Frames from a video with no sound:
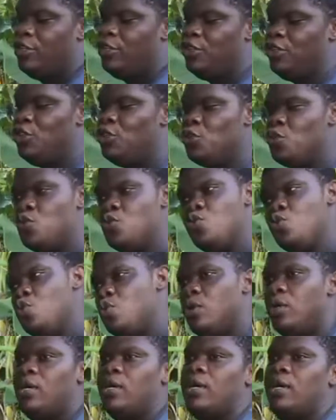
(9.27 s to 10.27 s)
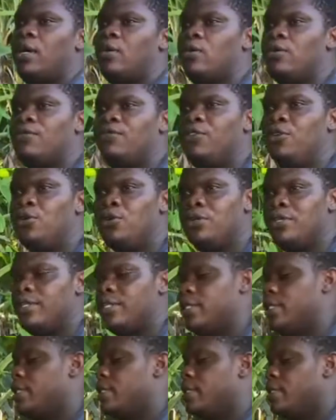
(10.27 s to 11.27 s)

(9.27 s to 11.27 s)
you, our viewers